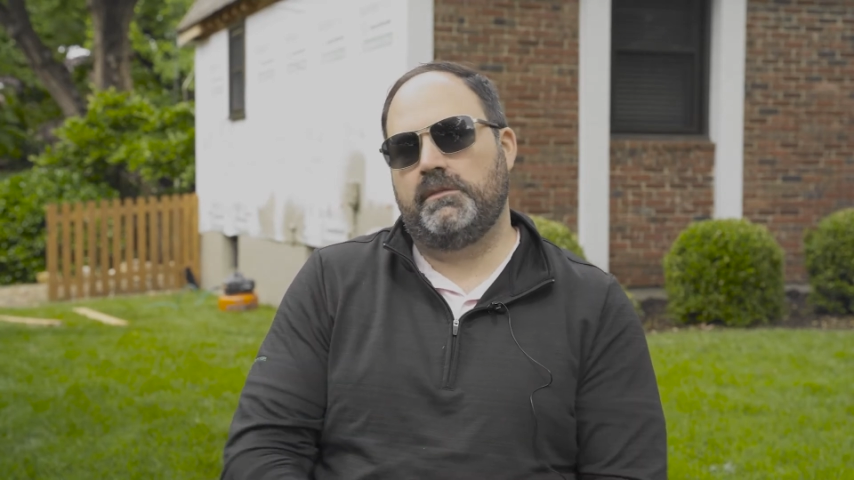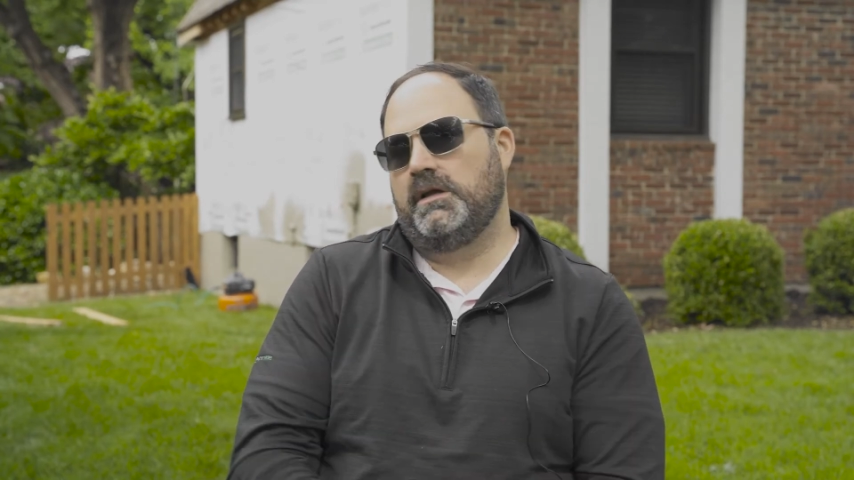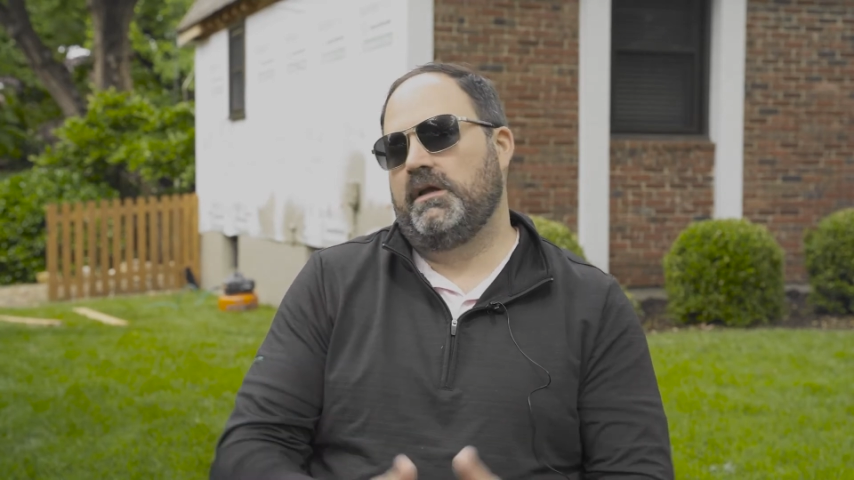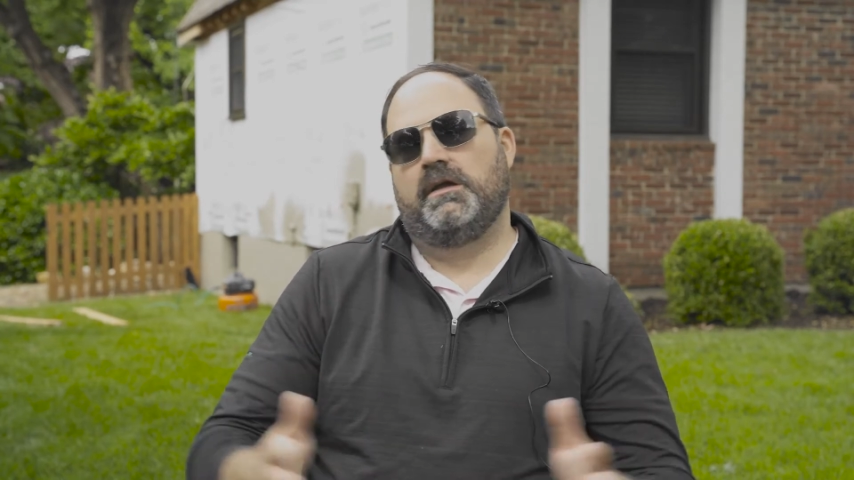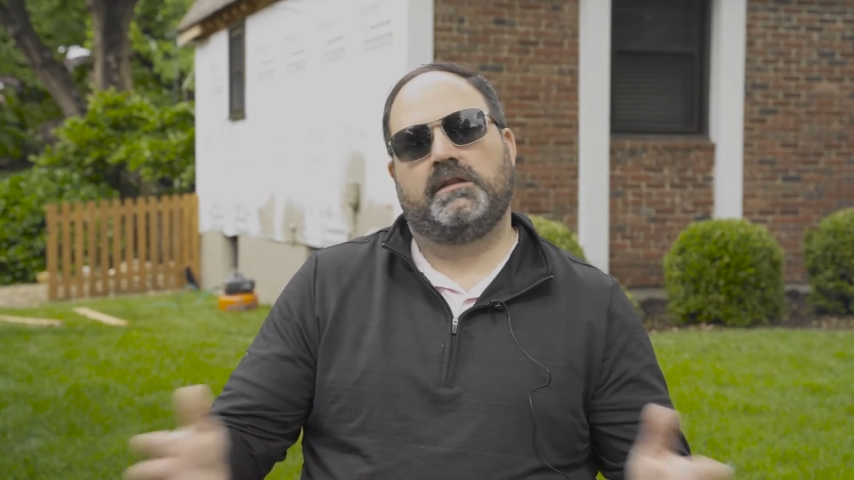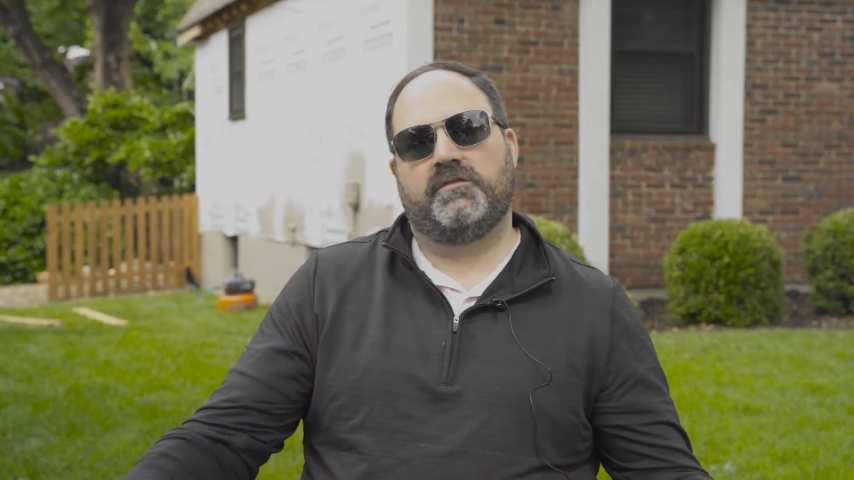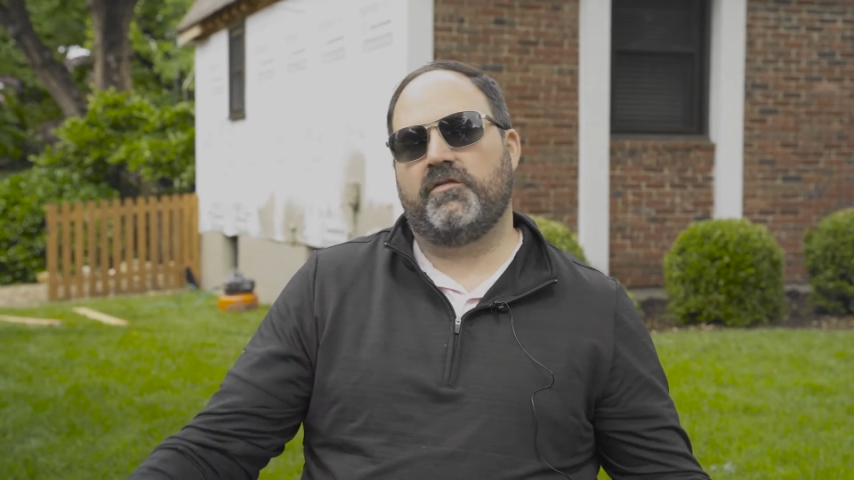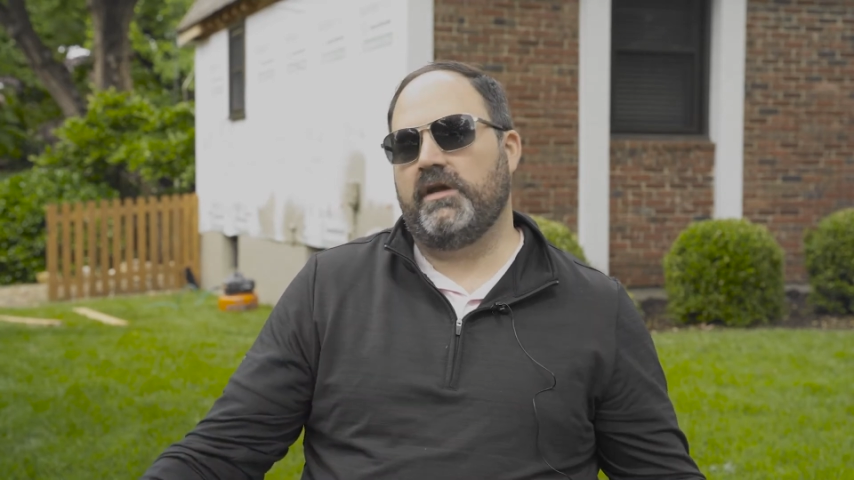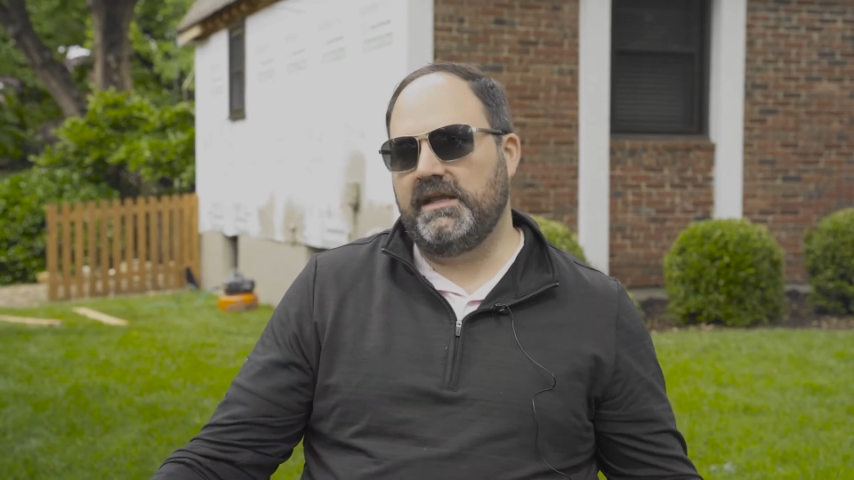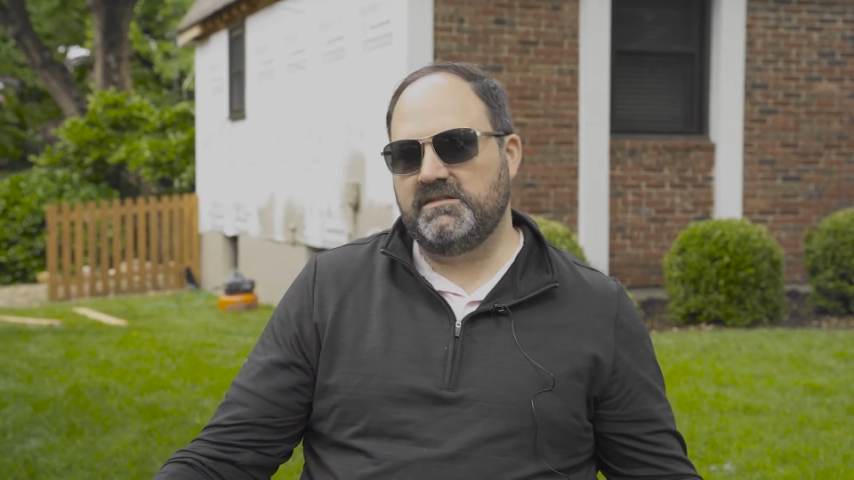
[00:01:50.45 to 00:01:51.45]
them, they're
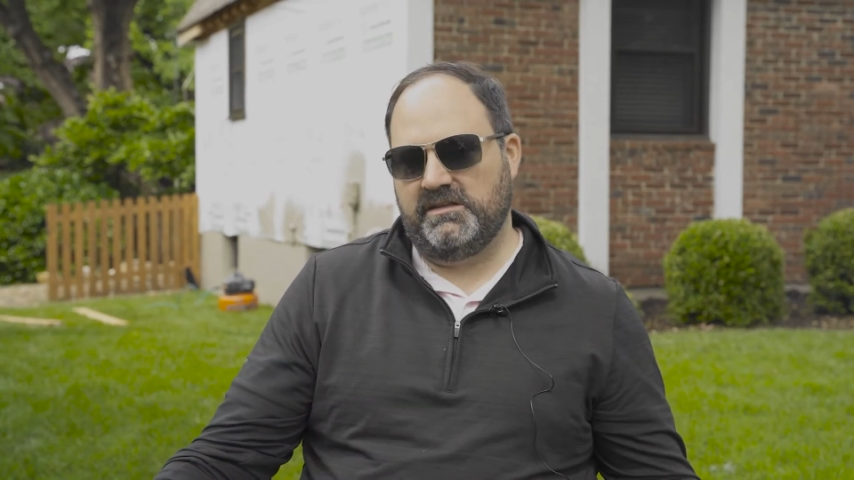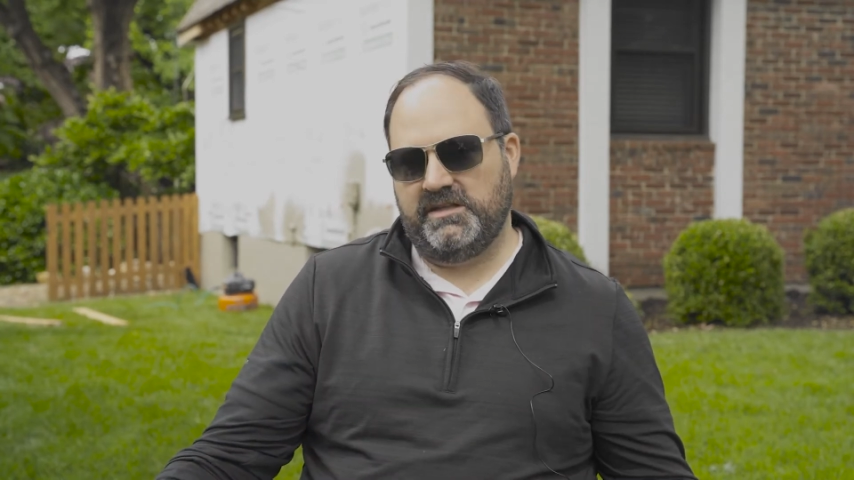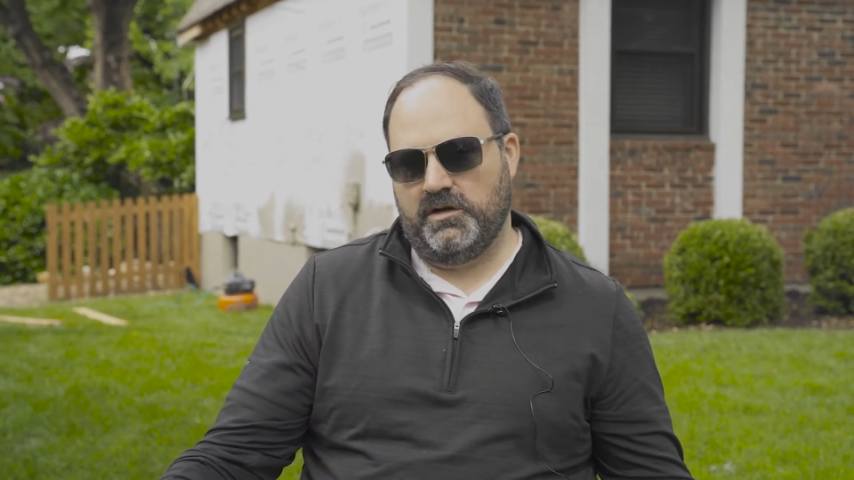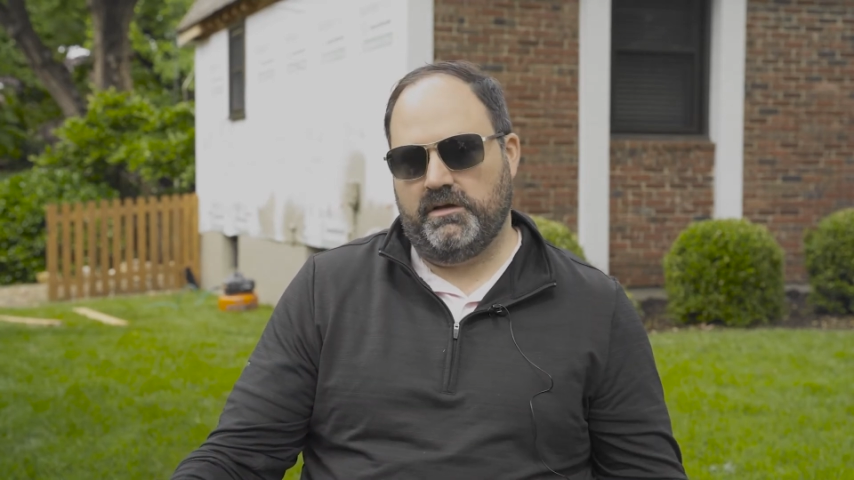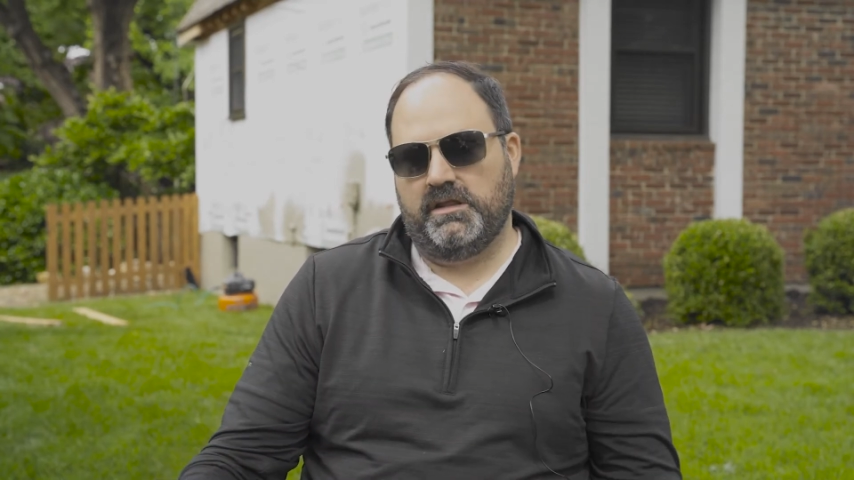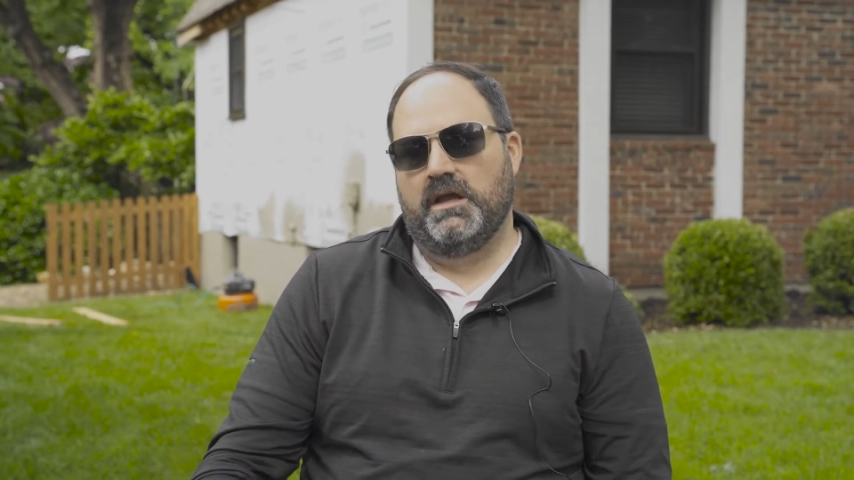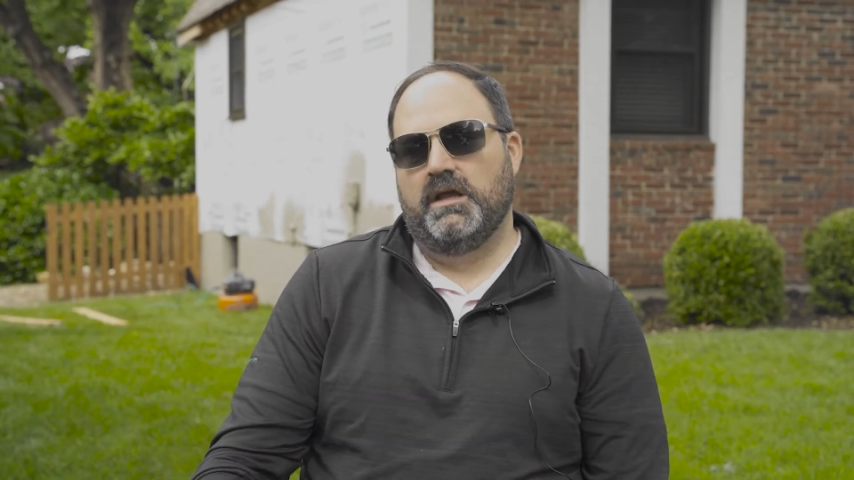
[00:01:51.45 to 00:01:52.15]
very easy to deal with.